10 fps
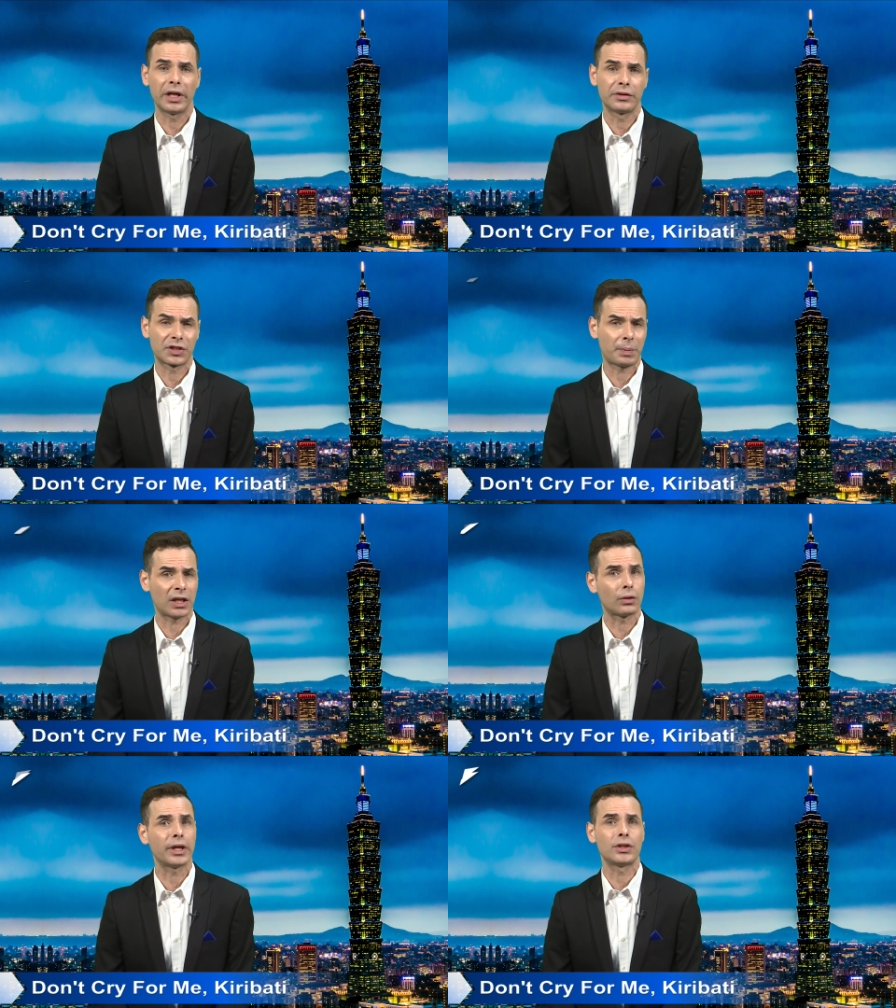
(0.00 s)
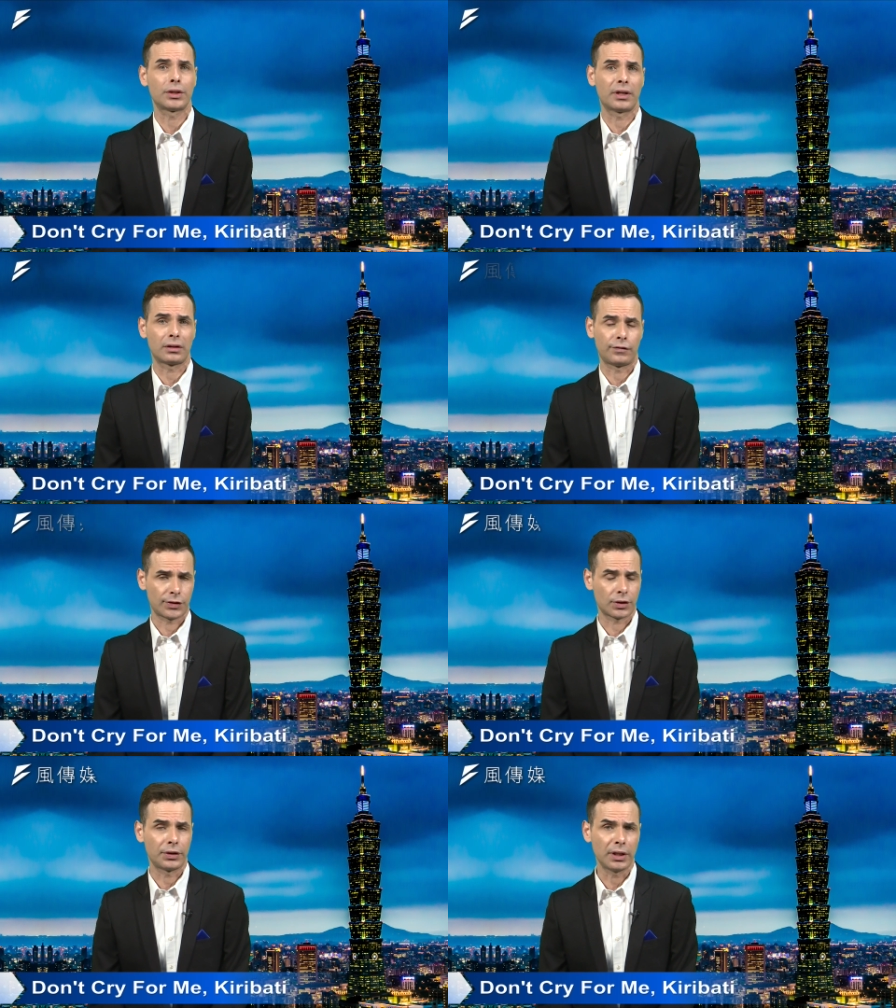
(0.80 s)
There's speculation that the
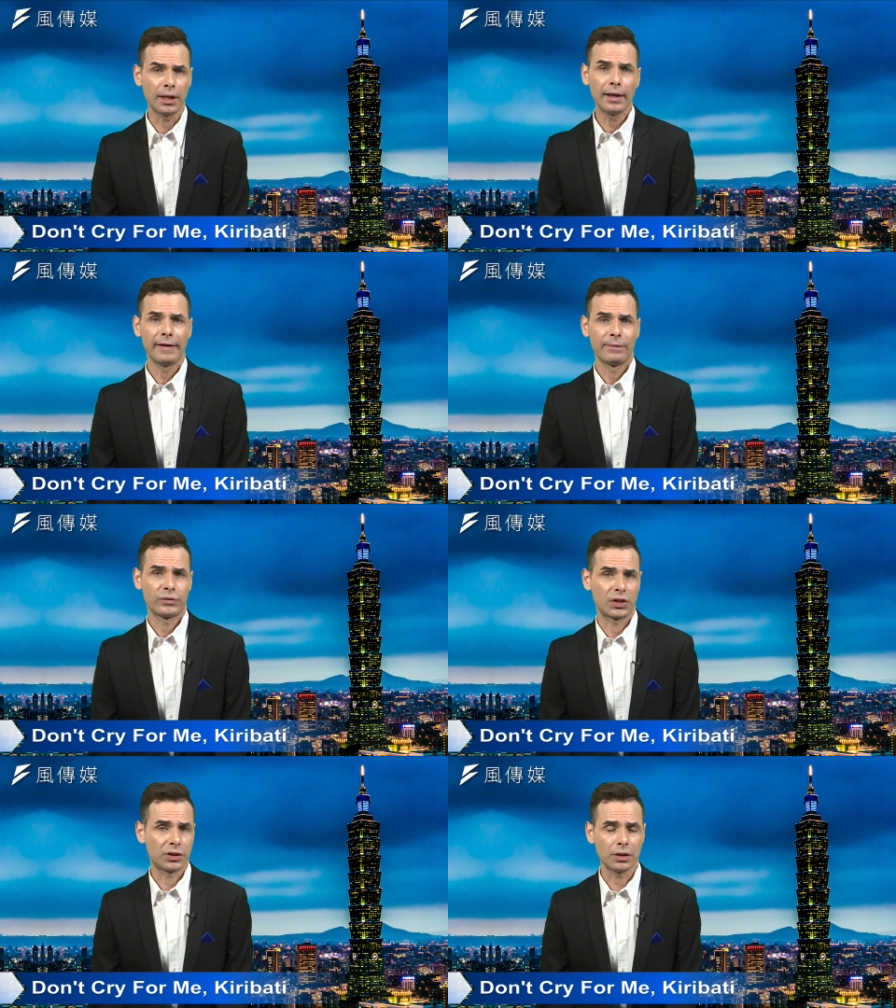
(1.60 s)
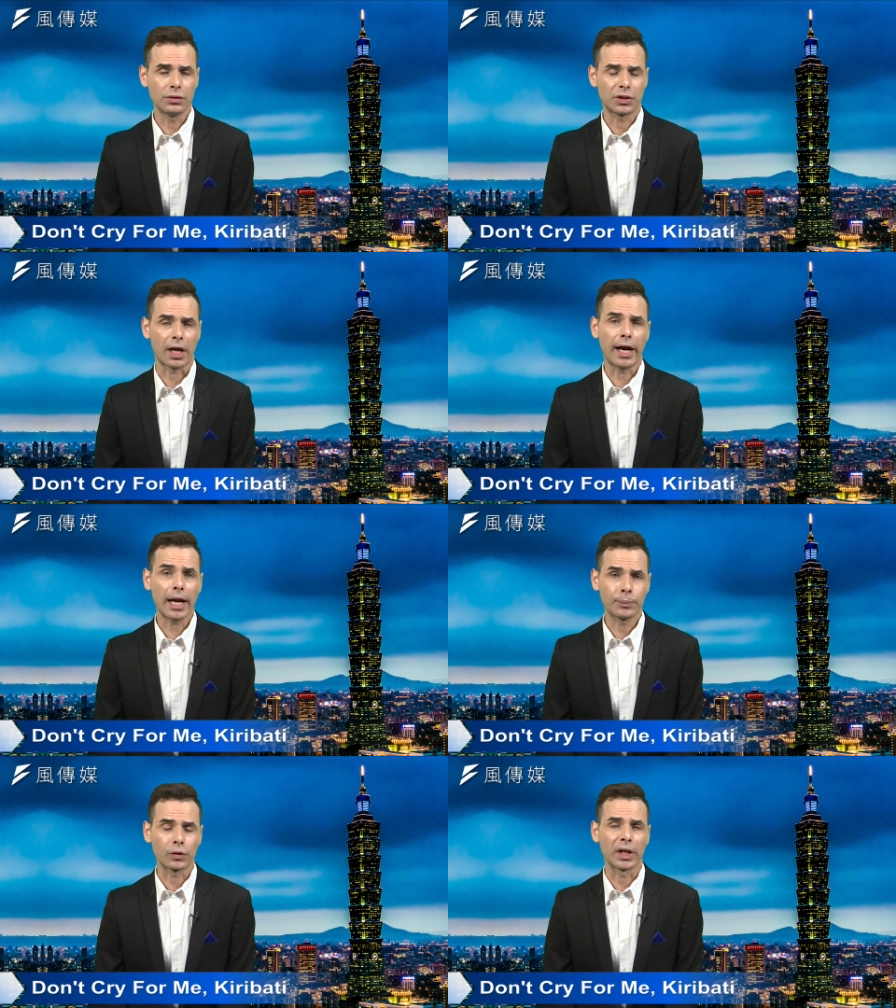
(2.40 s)
facility continue to
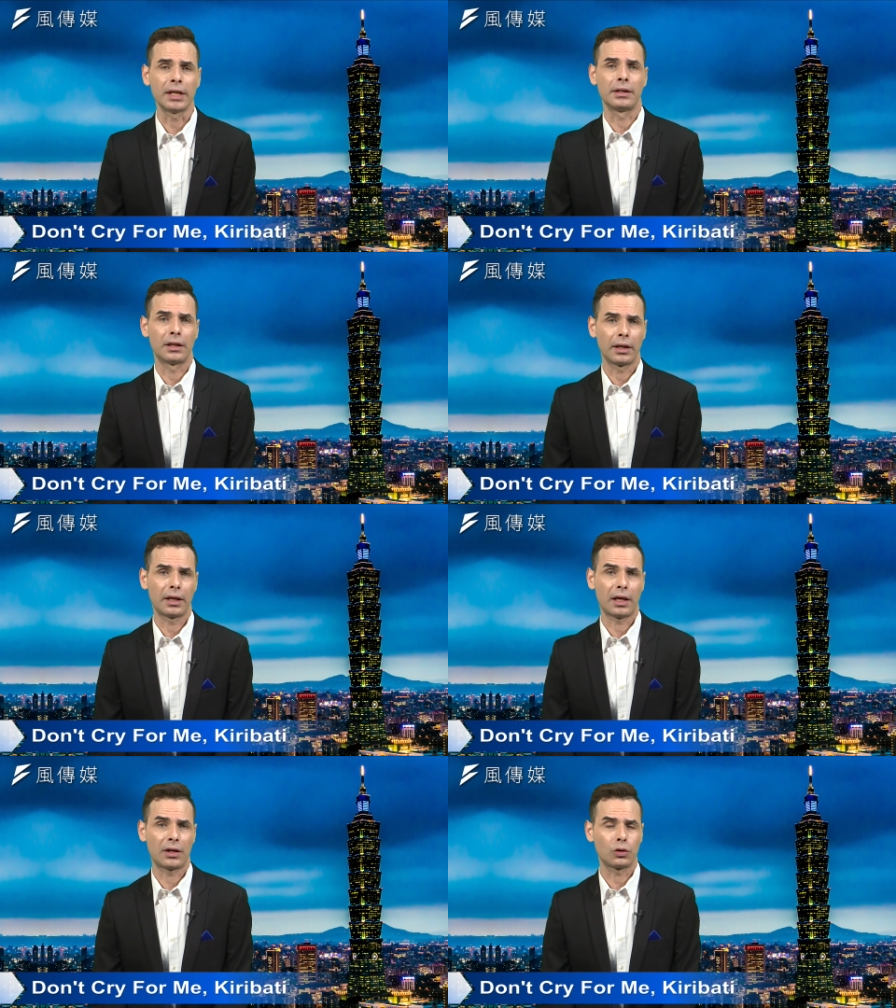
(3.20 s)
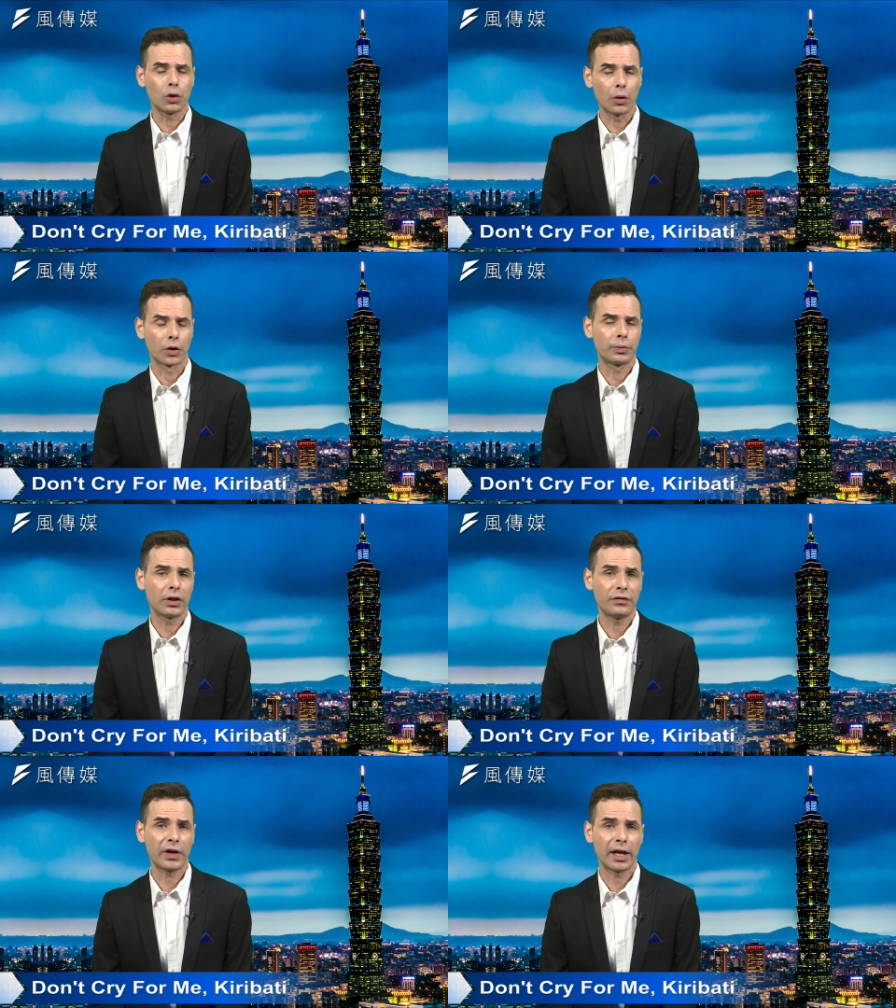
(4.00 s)
operate at a, at a lower
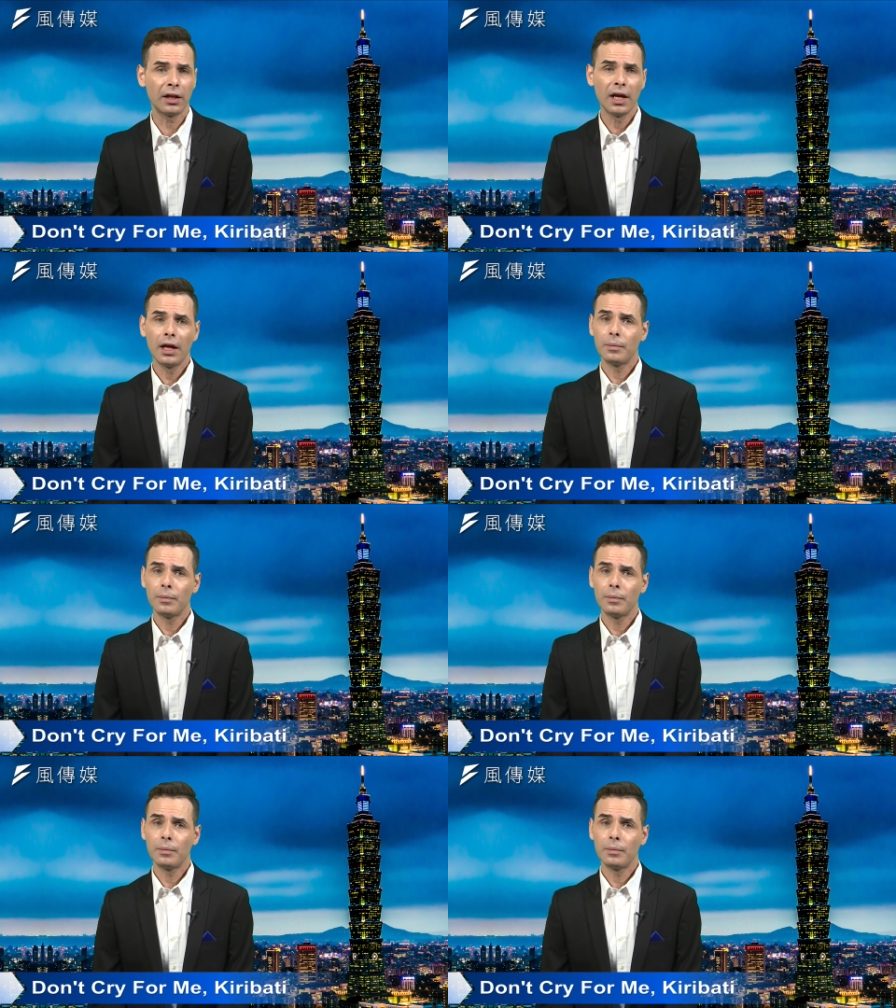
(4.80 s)
profile,